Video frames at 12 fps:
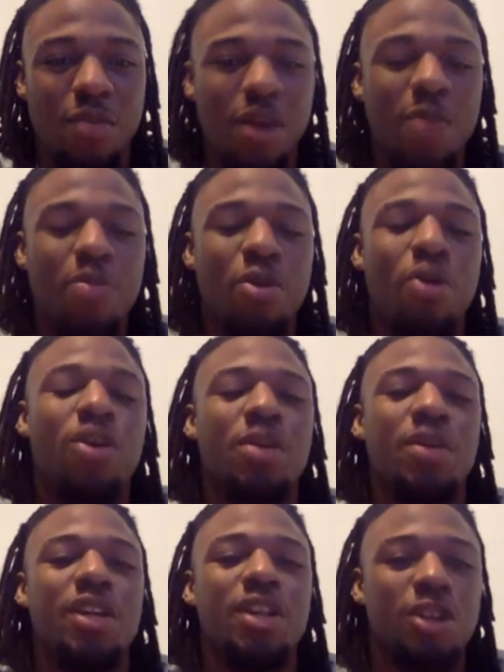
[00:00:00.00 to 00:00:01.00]
important to
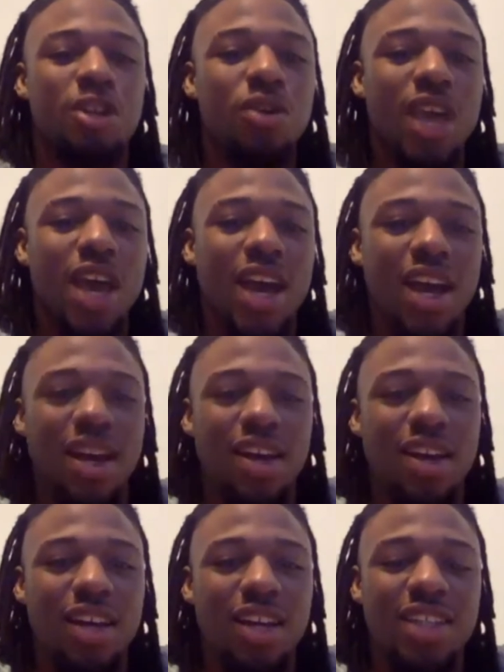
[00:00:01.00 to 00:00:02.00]
me to do that
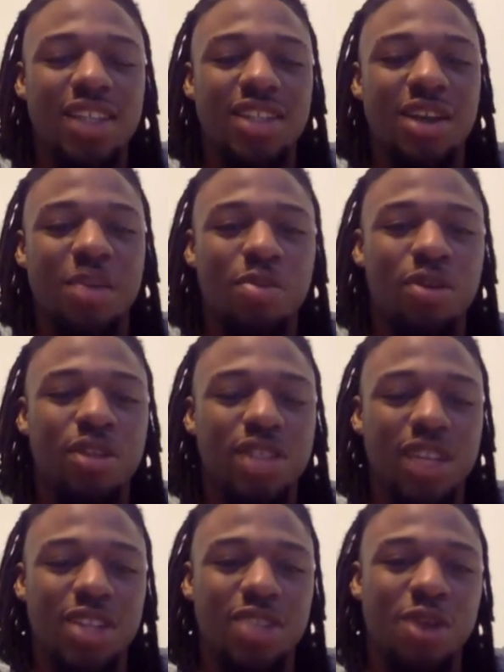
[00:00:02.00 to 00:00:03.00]
and just
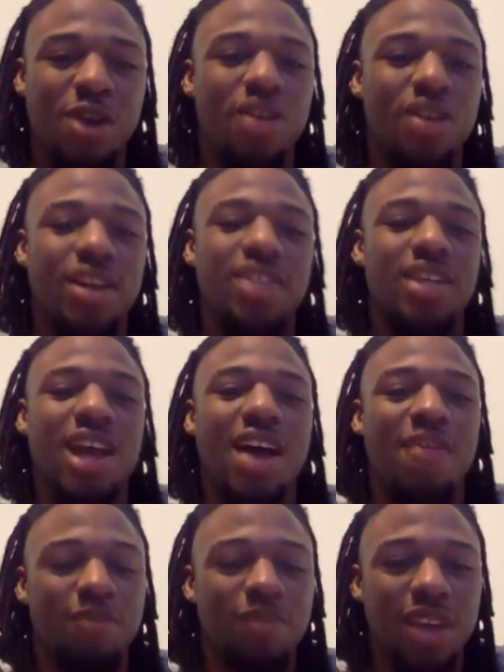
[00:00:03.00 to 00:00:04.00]
appreciate the small things that
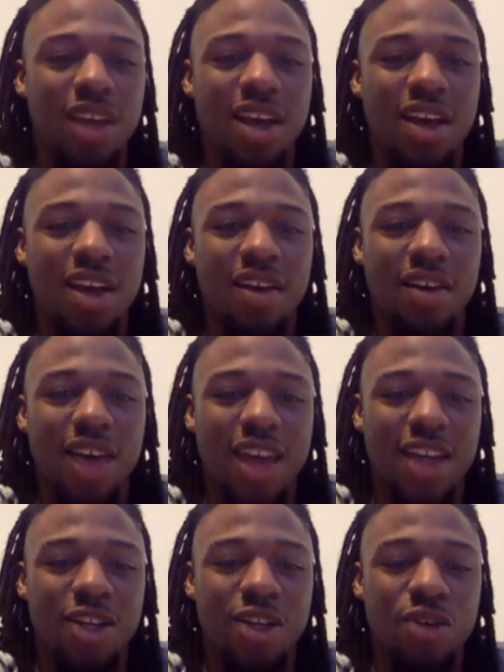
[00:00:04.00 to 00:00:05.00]
I've
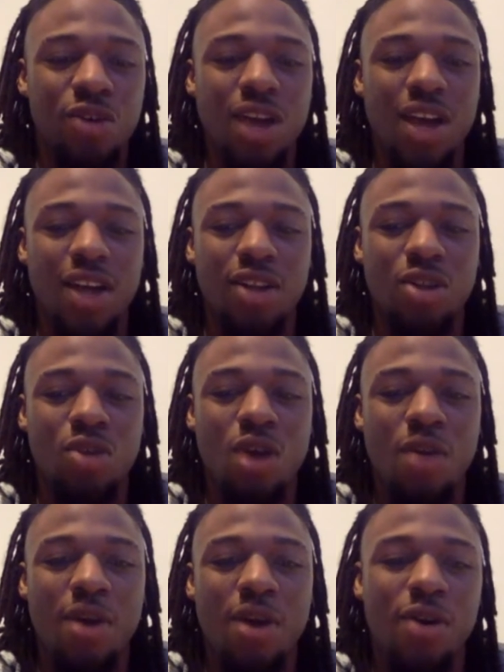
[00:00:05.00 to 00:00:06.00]
had to do like
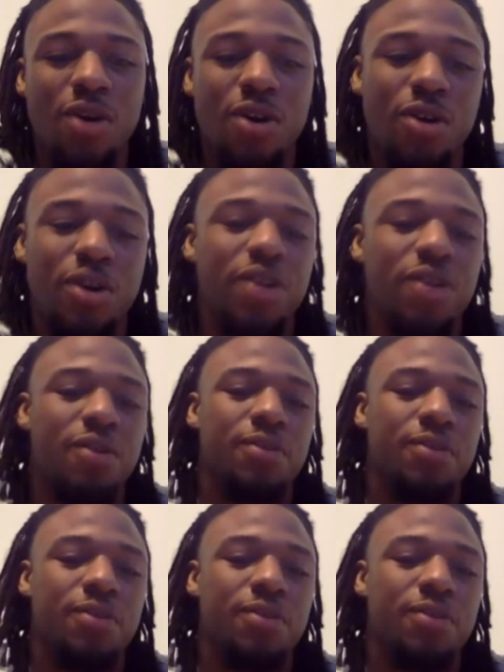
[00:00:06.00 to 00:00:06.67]
throughout my whole career.